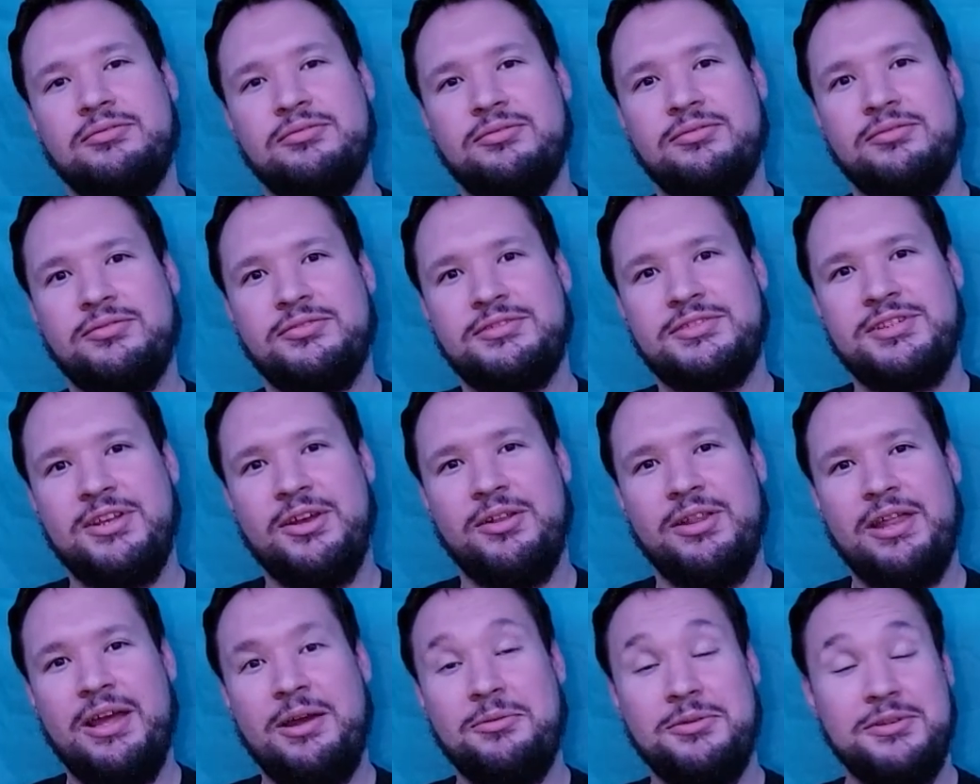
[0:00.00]
So
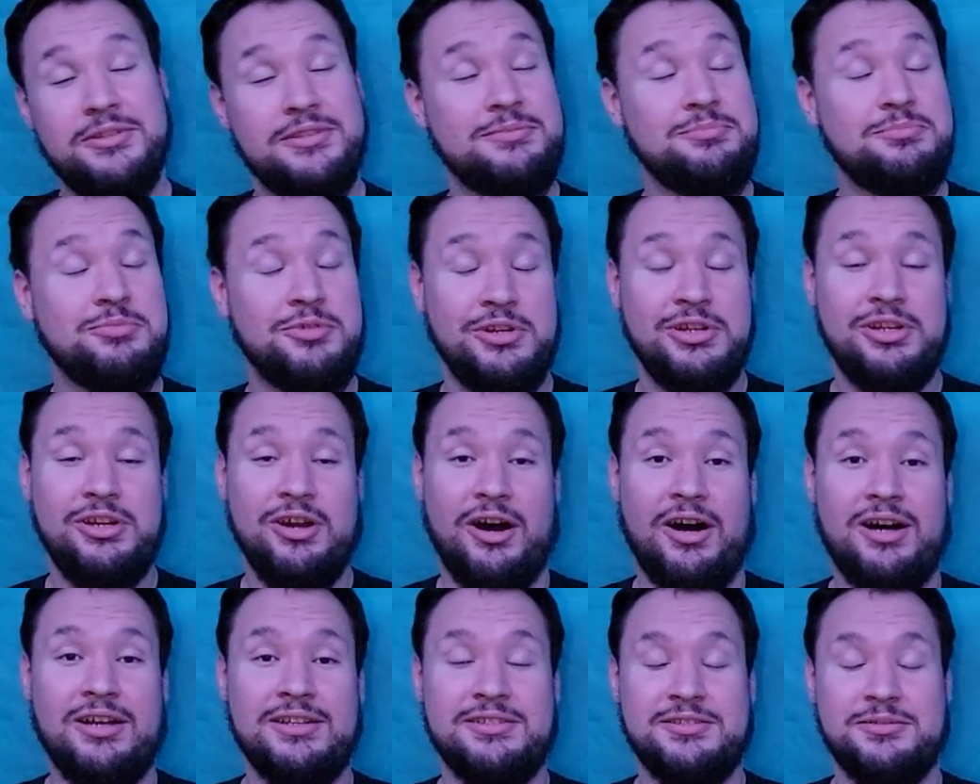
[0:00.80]
that was pretty
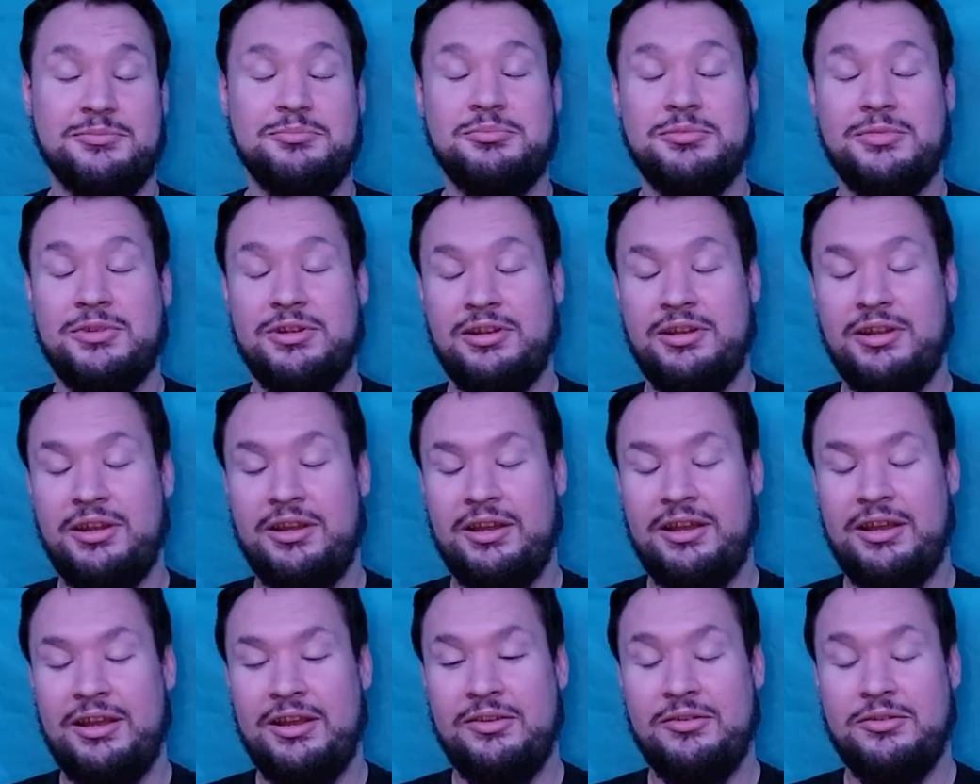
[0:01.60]
awesome.
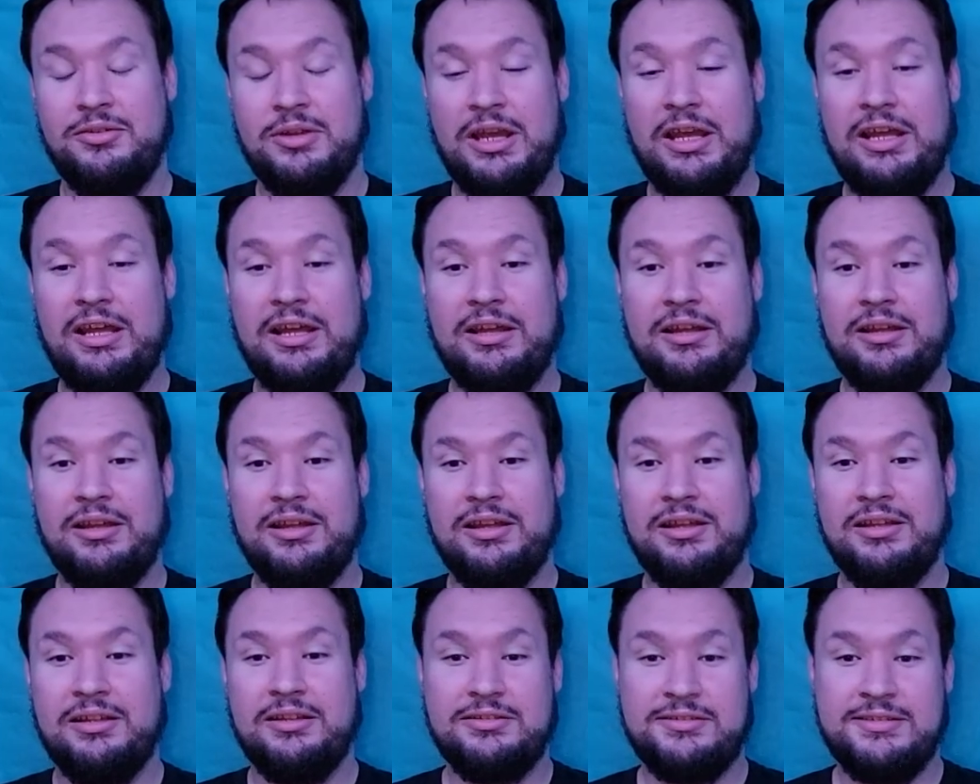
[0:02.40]

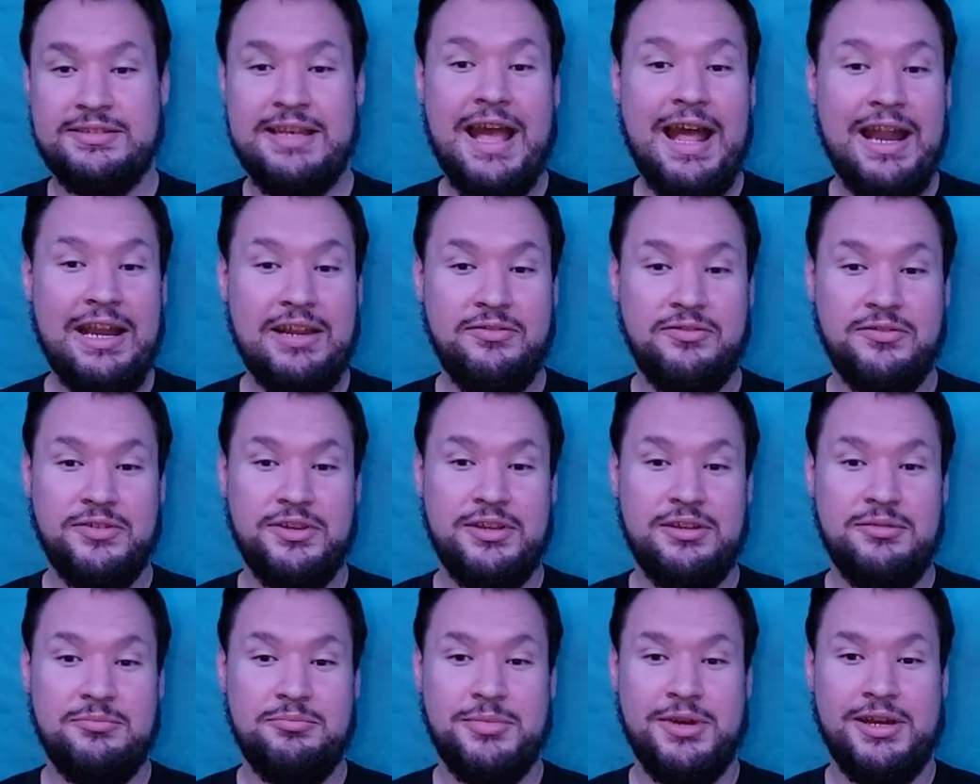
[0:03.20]
A sad
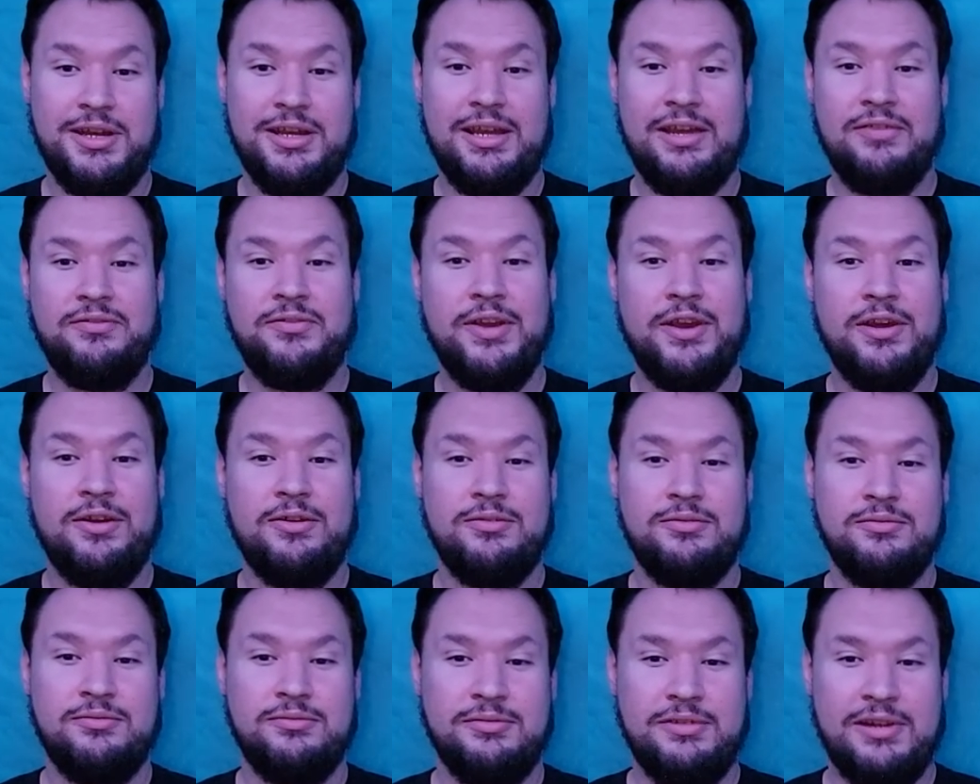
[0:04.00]
event, but I
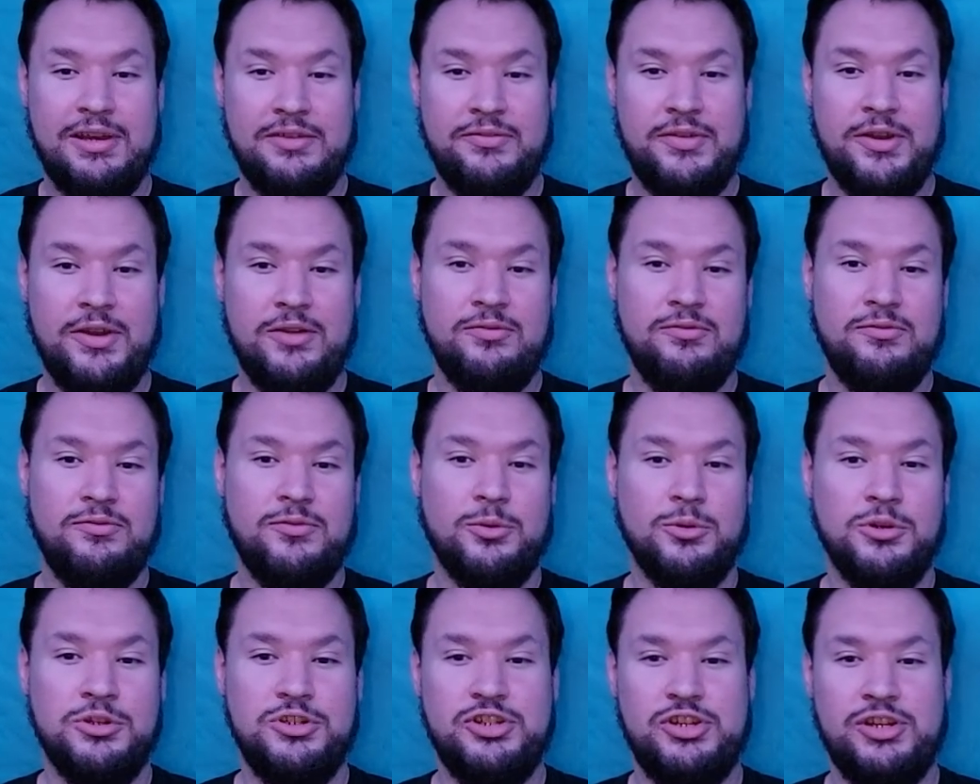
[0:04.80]
found
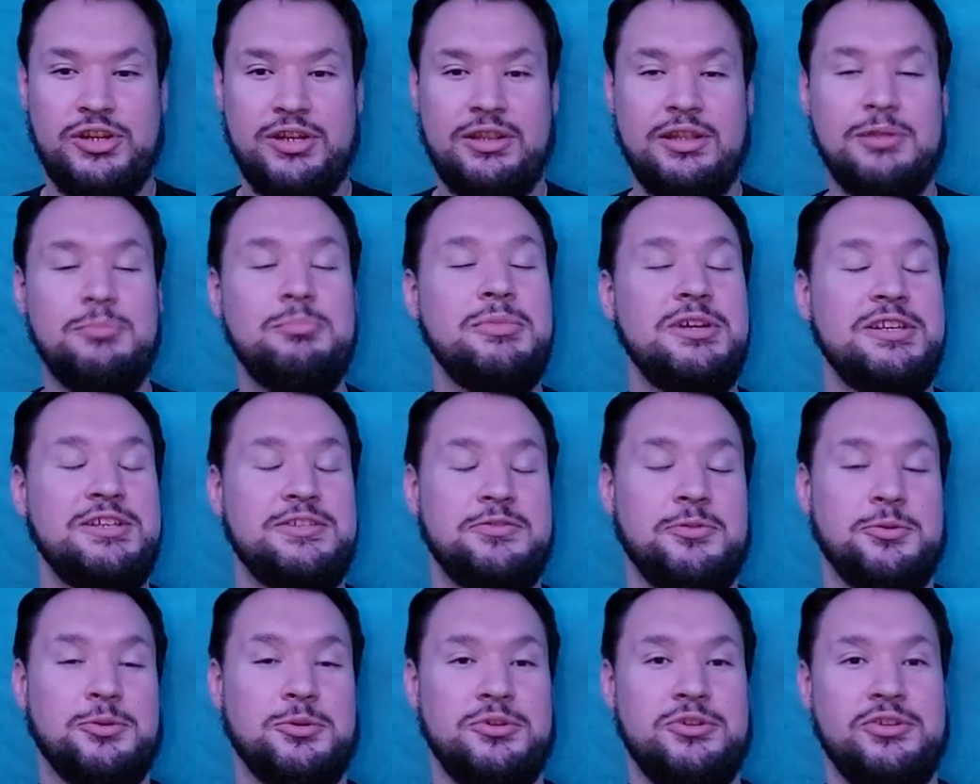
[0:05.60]
fortune in the
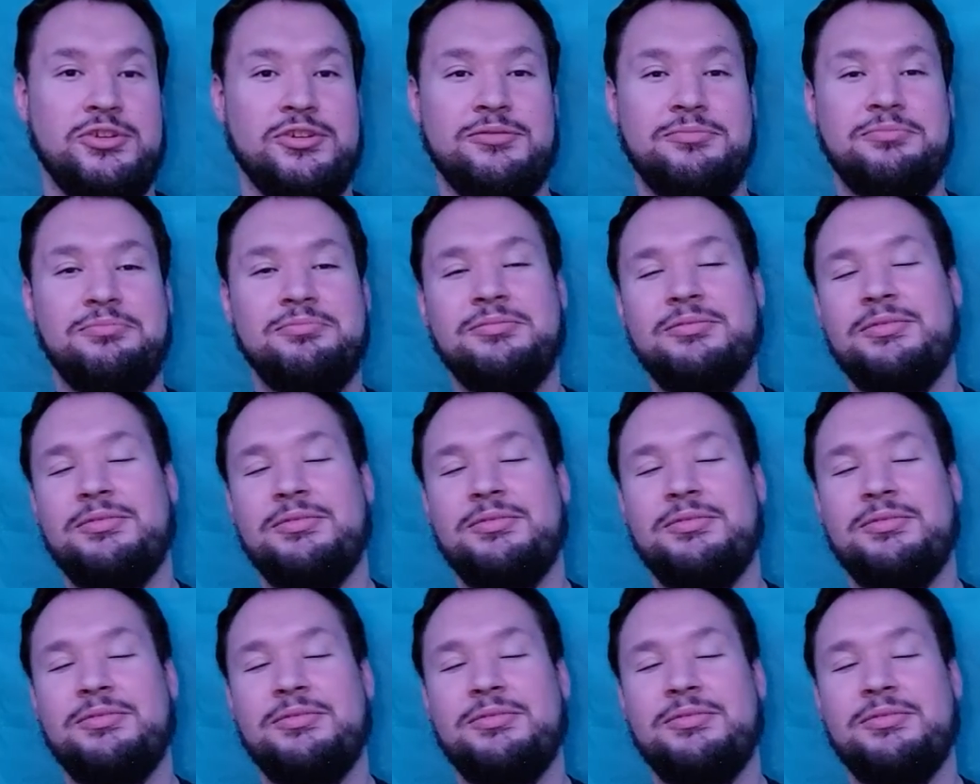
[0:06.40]
misfortune.